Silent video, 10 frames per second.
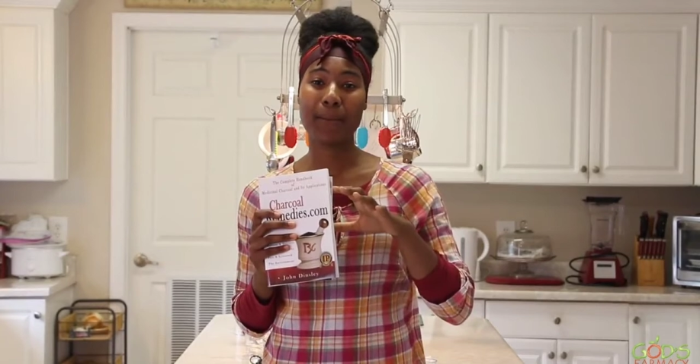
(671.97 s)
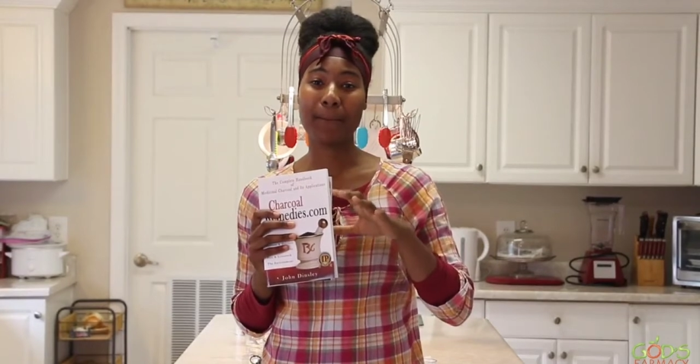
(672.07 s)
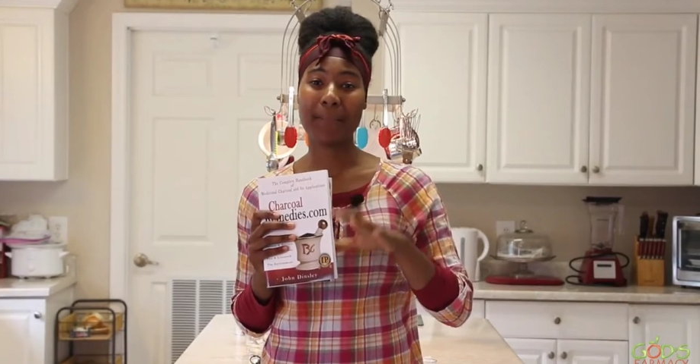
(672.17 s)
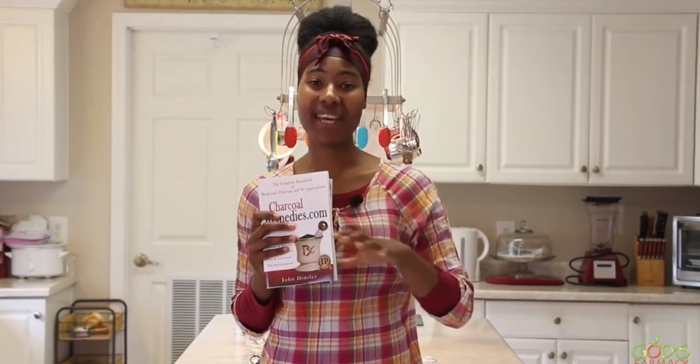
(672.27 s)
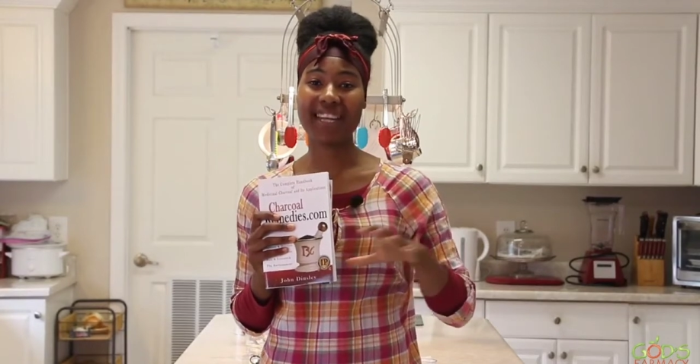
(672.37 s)

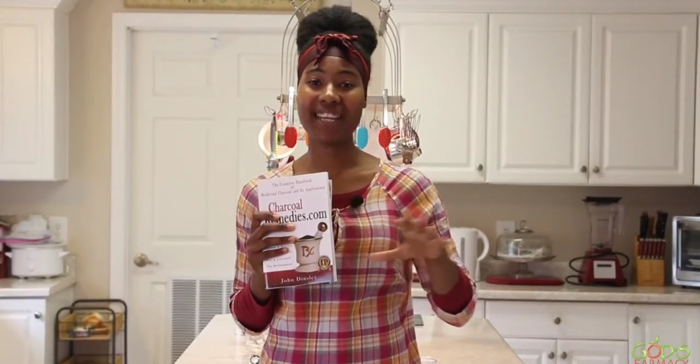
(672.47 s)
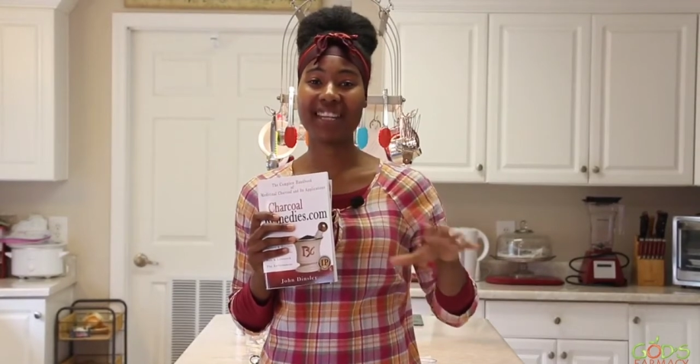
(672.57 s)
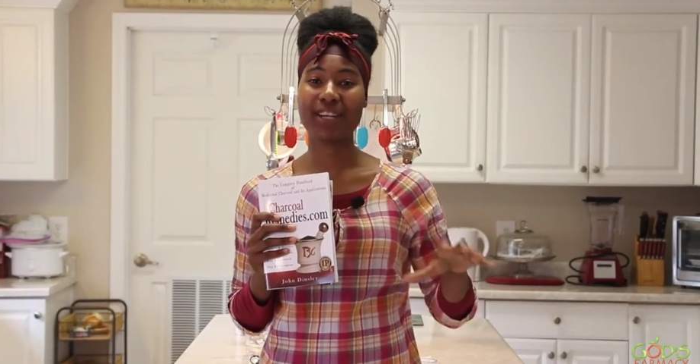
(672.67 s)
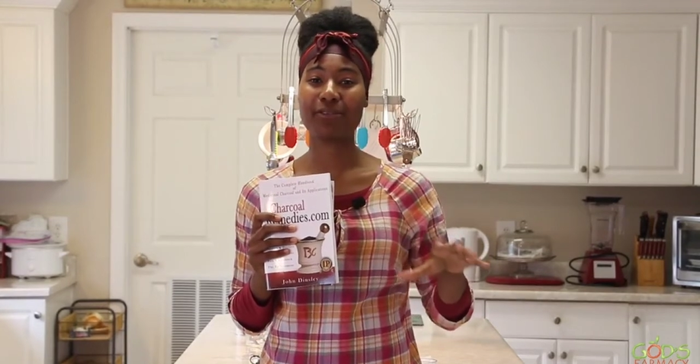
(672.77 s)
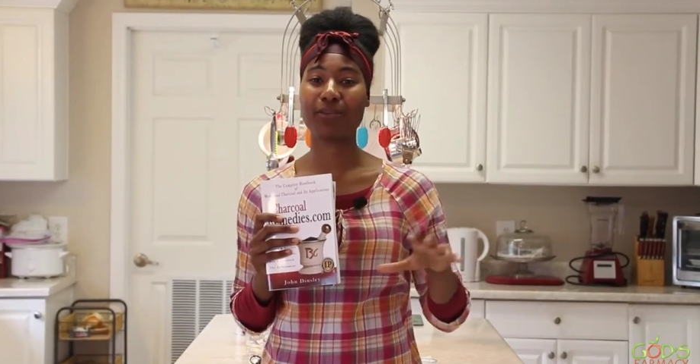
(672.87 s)
many
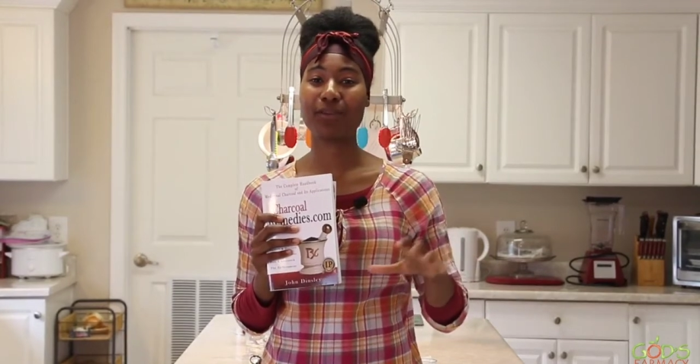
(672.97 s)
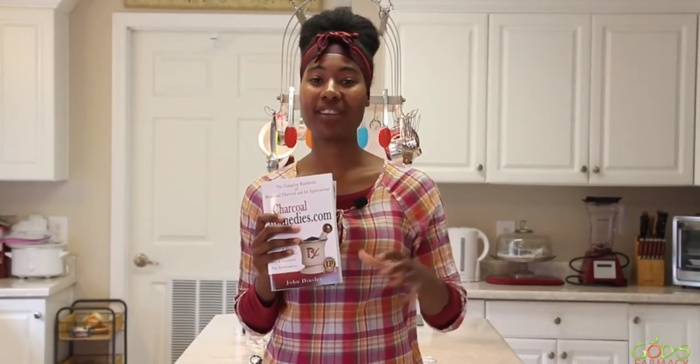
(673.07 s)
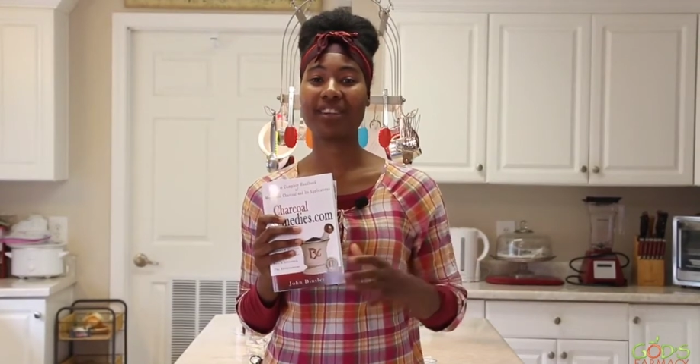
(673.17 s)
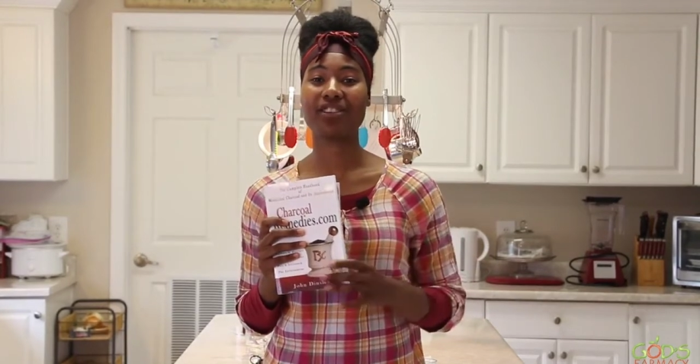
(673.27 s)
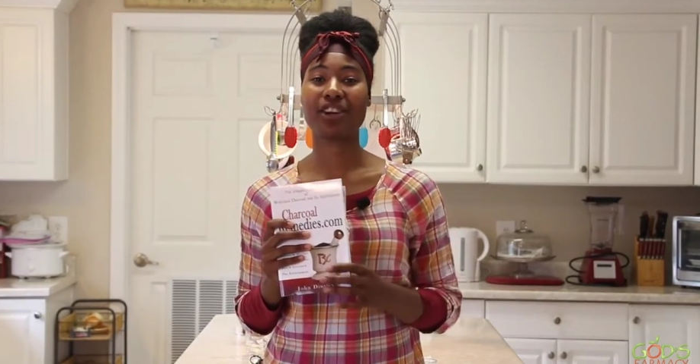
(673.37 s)
different
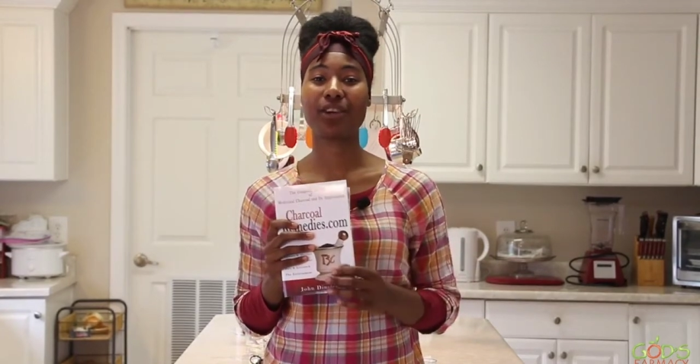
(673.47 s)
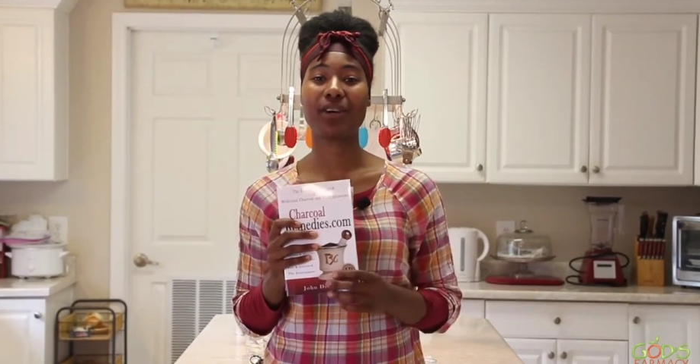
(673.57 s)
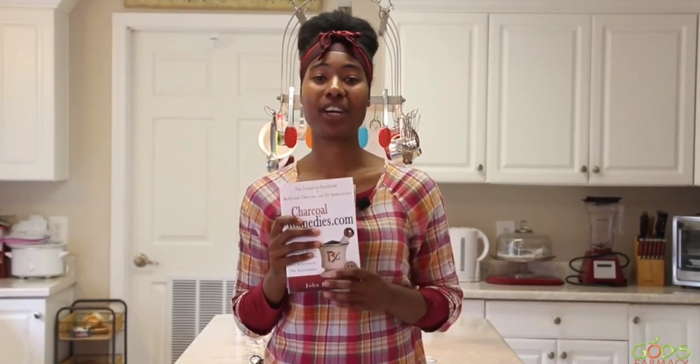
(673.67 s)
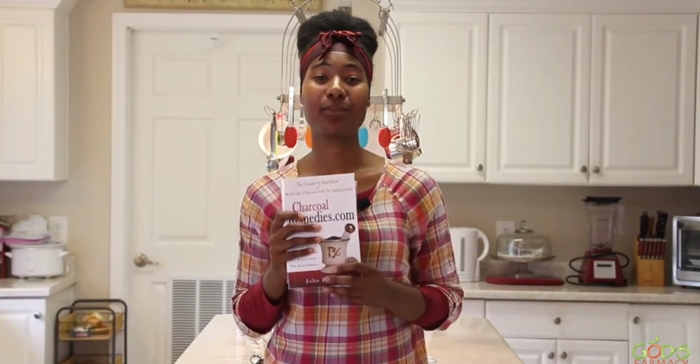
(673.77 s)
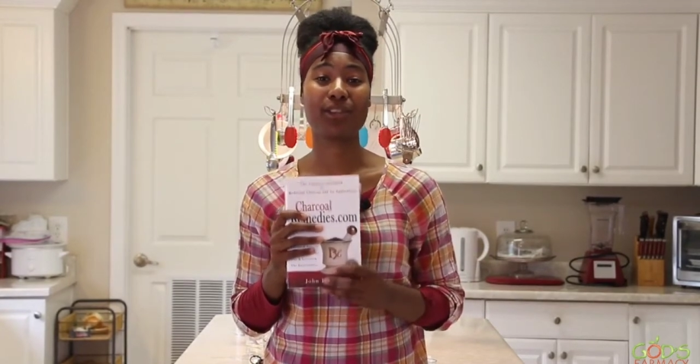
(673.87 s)
ways that charcoal
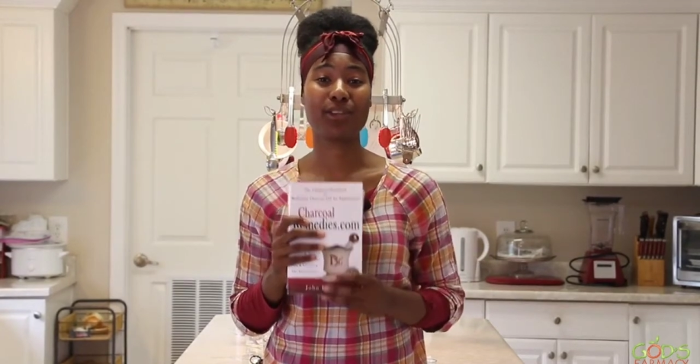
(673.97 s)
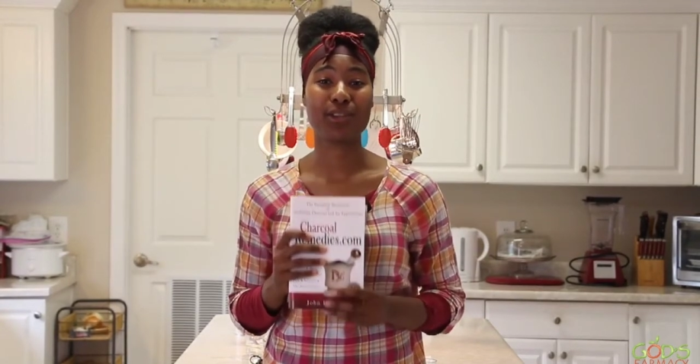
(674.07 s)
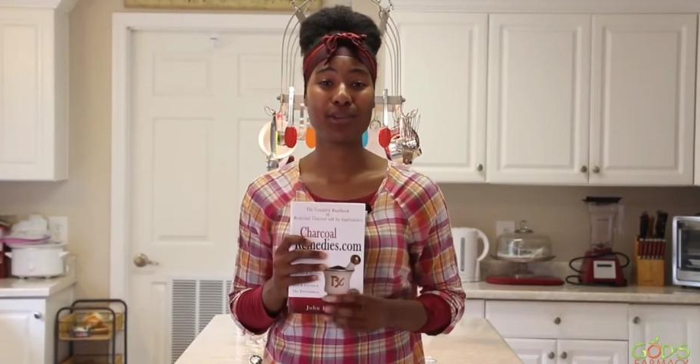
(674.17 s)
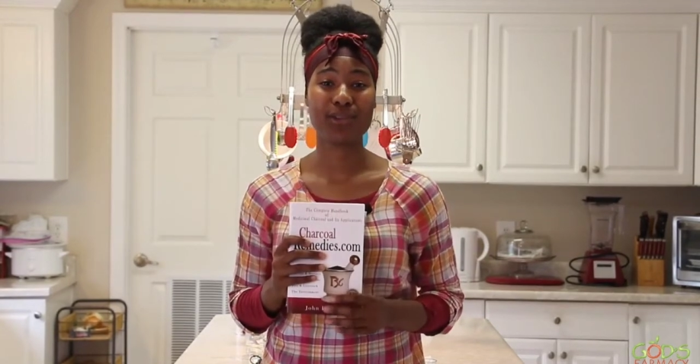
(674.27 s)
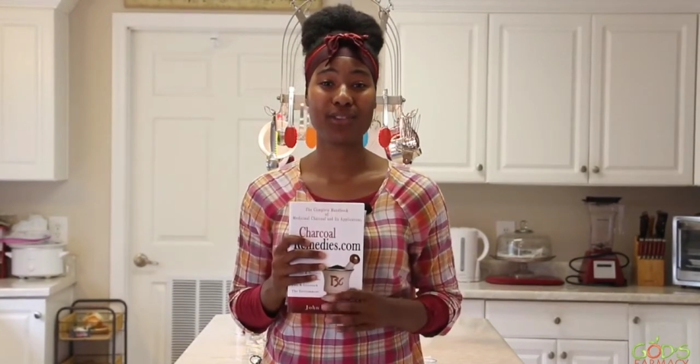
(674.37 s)
has been
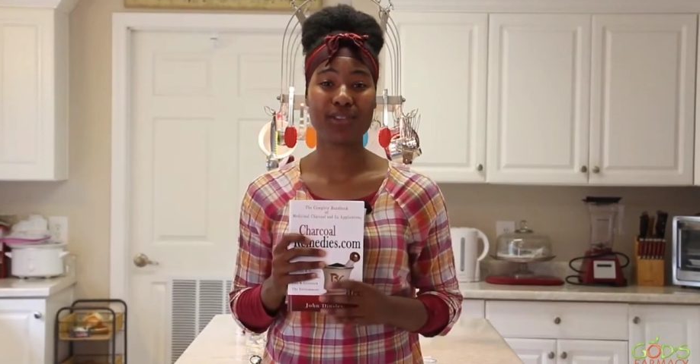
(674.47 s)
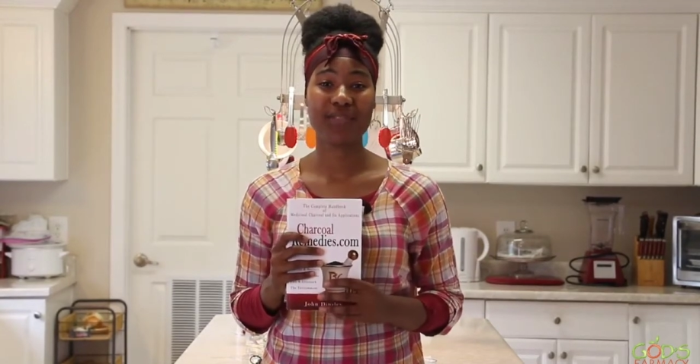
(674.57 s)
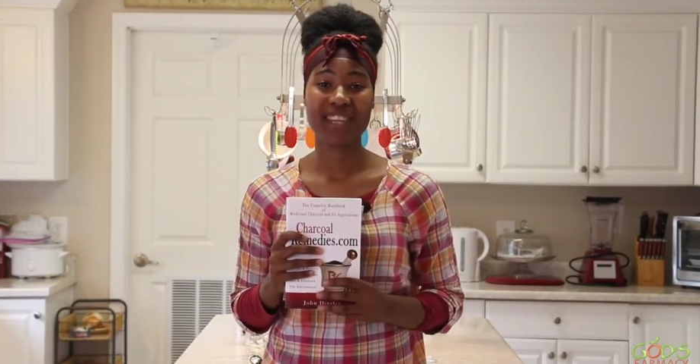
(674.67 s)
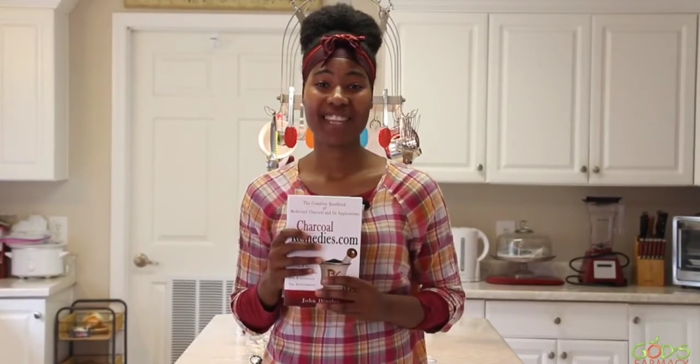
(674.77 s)
used,